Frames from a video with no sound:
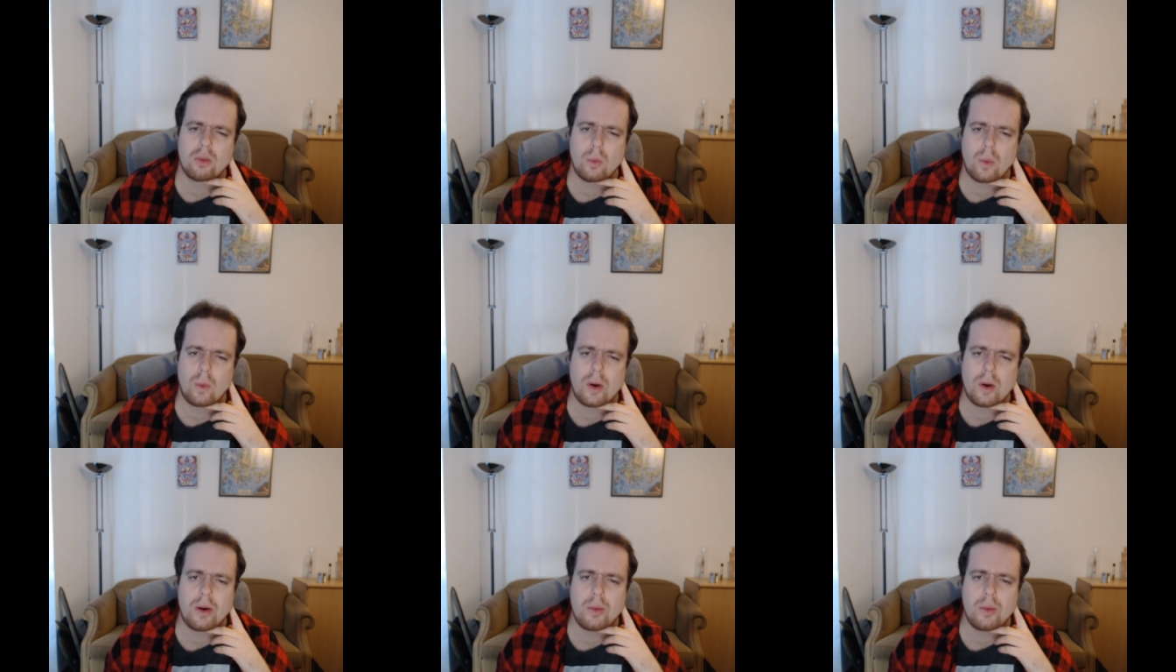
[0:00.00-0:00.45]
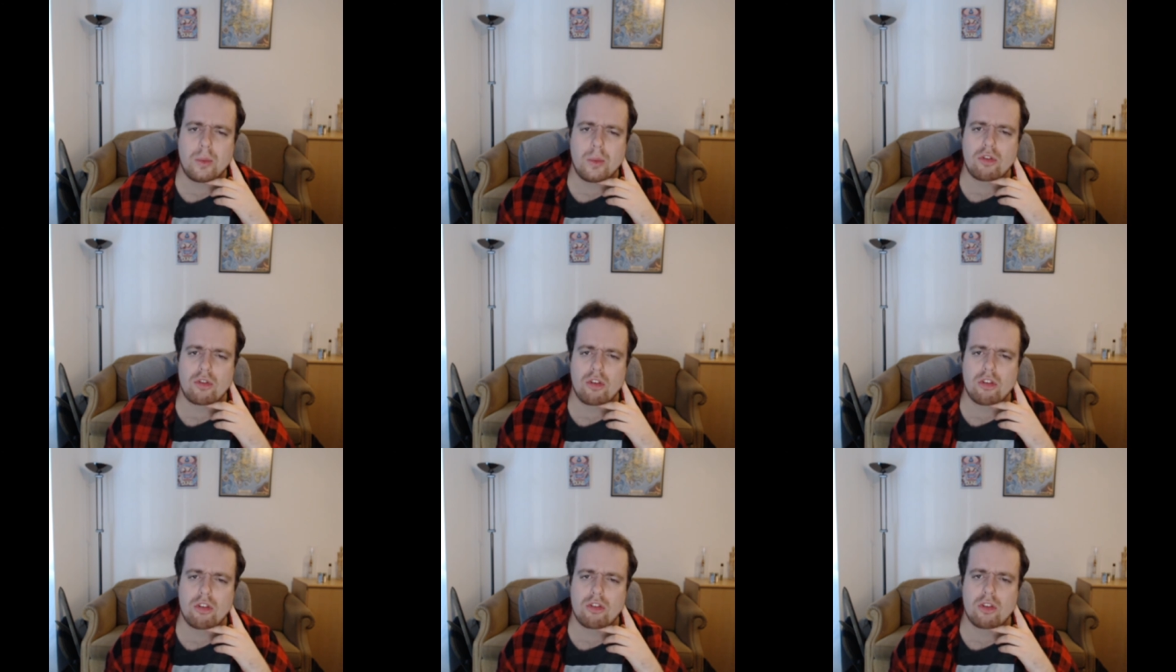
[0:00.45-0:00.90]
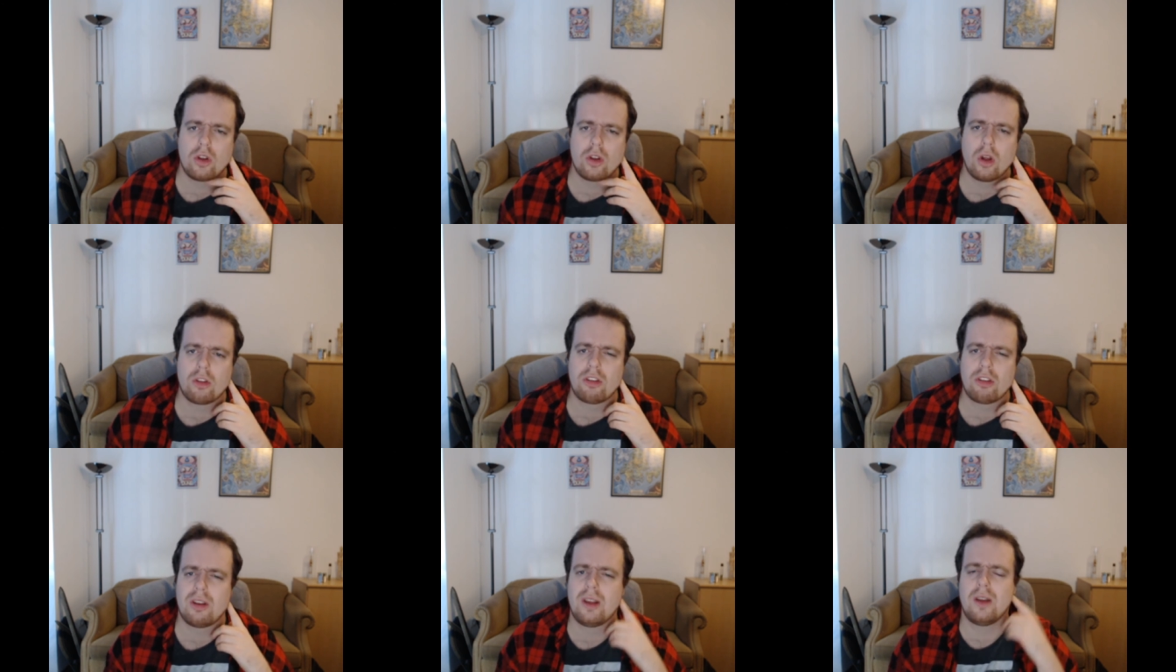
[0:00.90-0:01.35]
where I was just
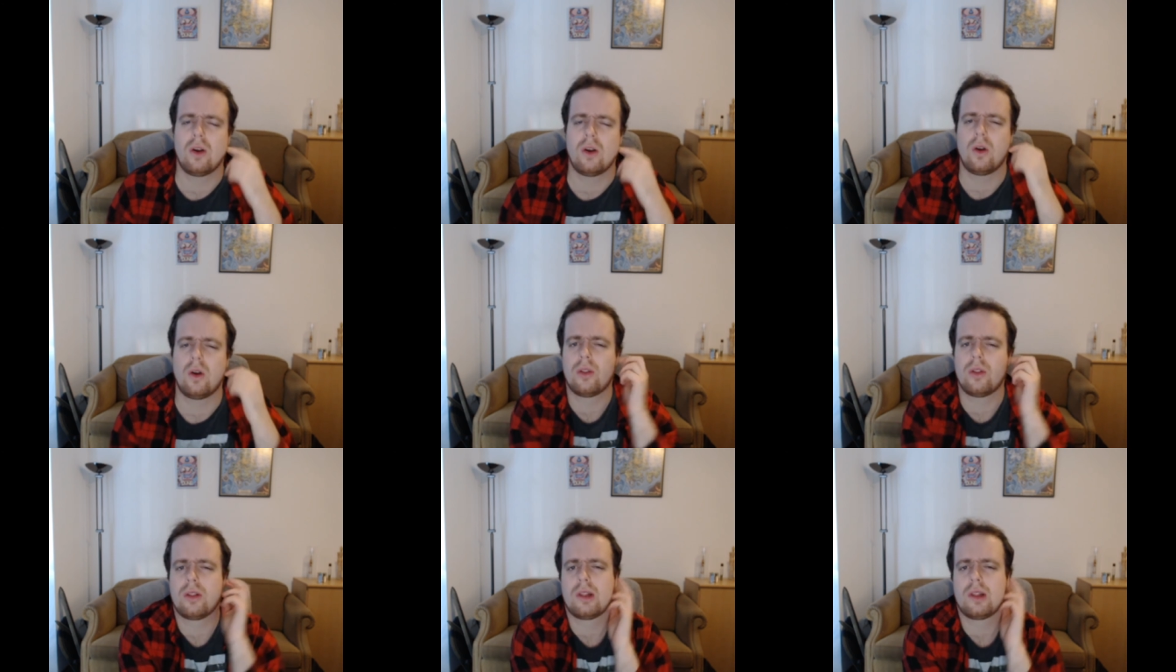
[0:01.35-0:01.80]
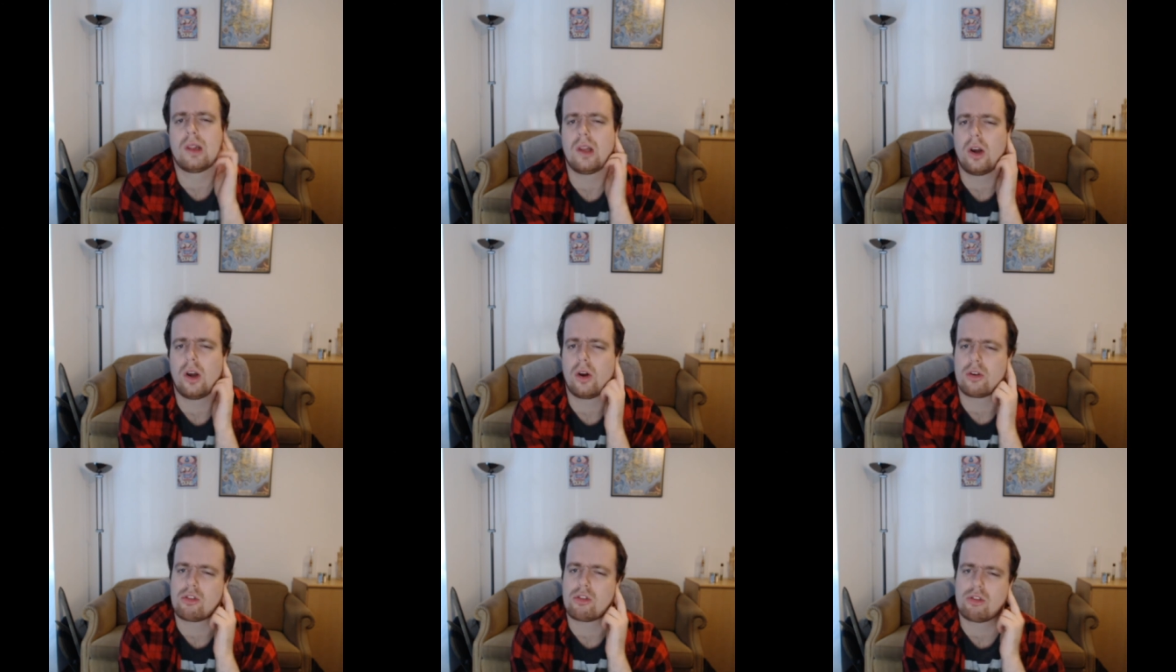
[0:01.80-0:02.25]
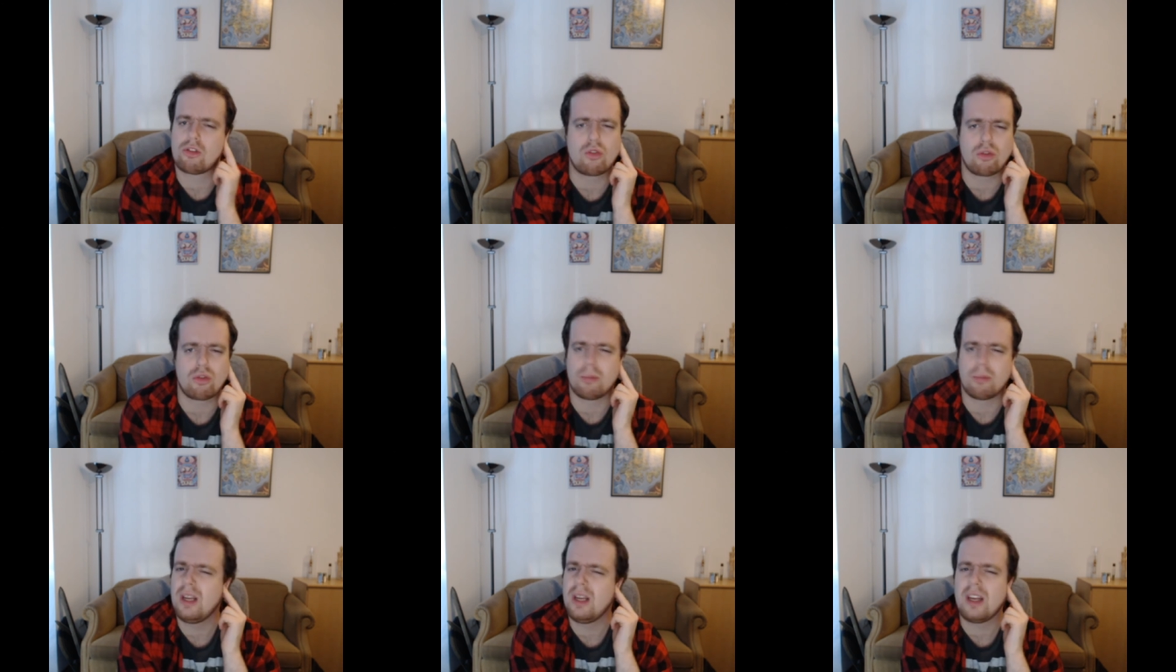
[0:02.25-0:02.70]
not on large
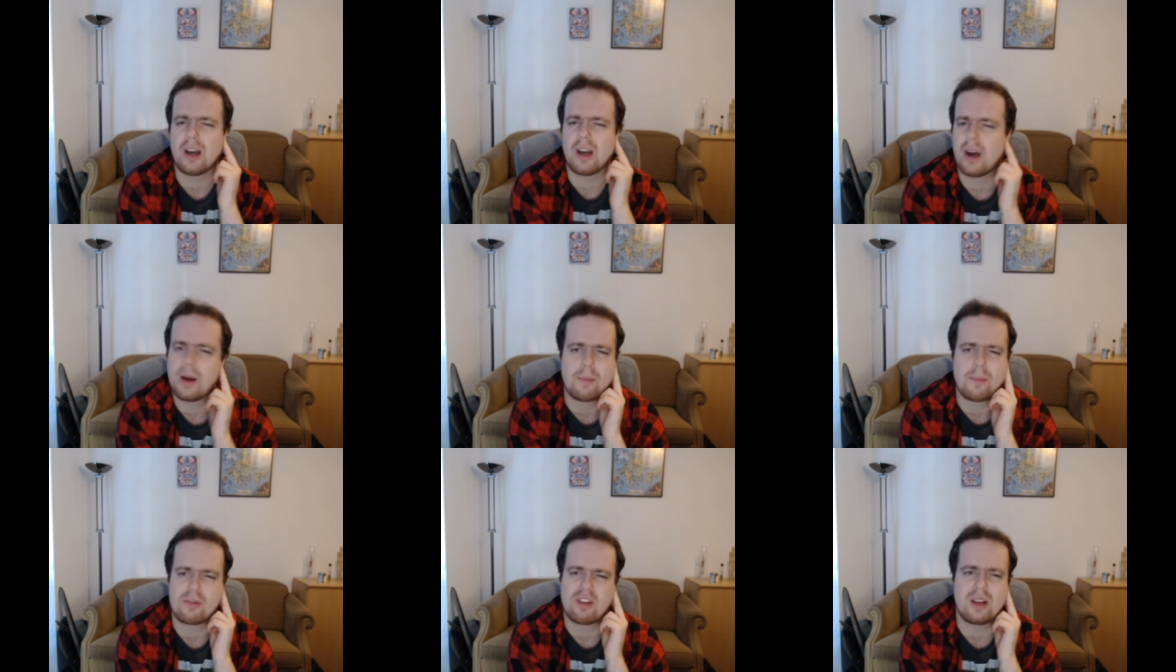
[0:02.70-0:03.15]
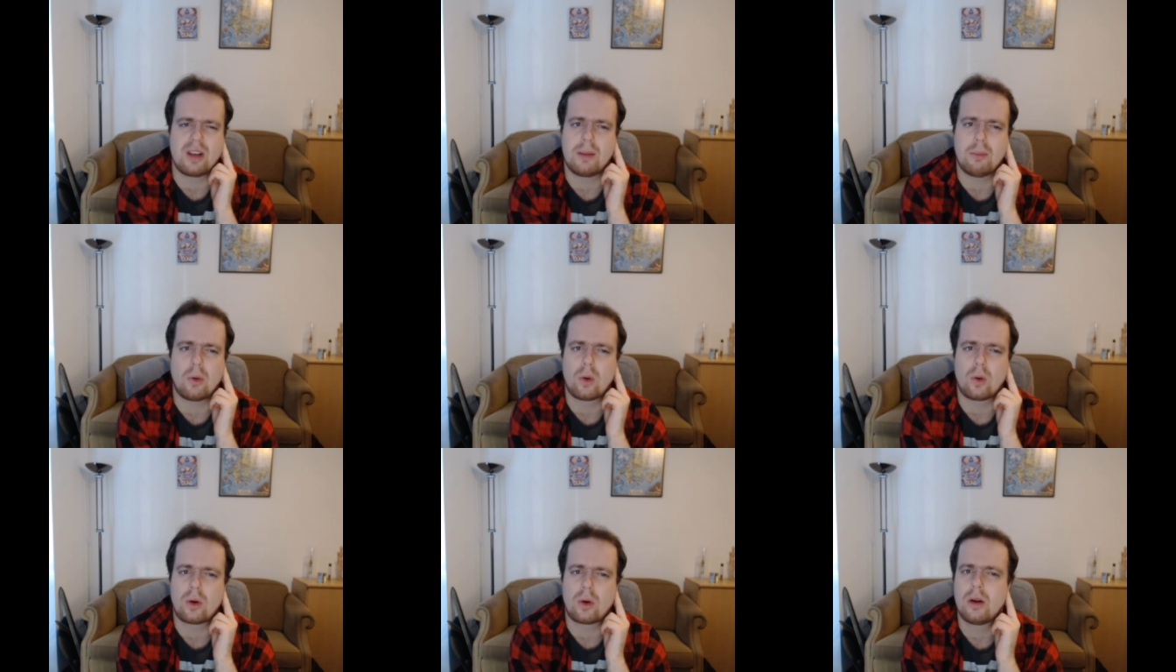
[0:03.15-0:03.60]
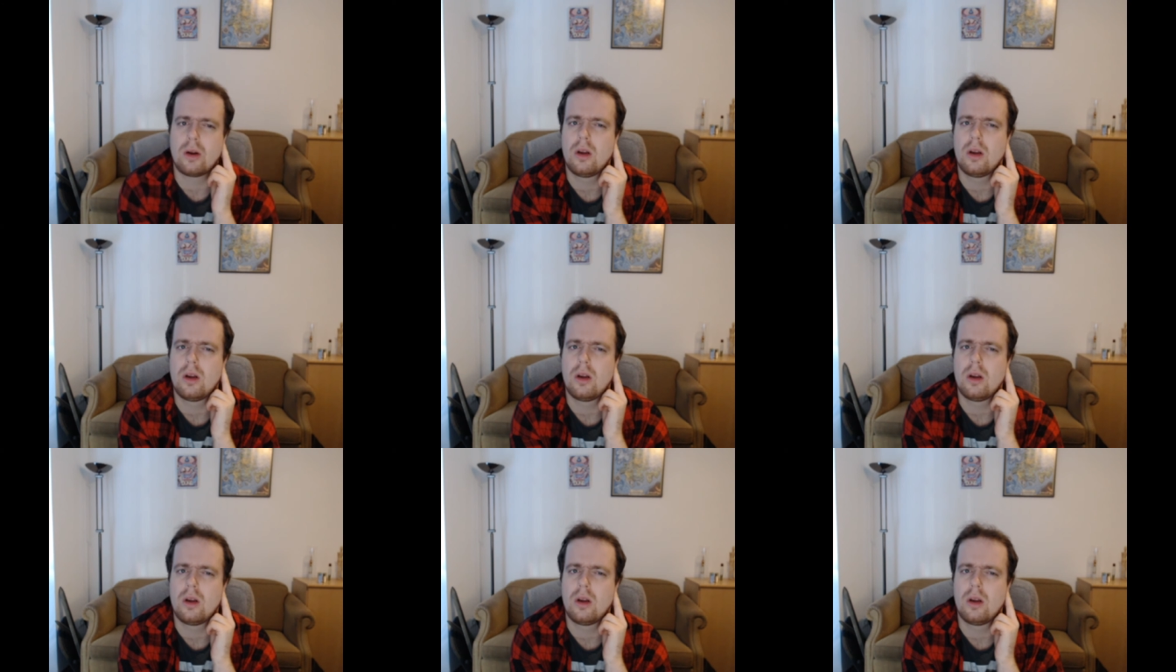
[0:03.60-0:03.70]
social media hubs anymore.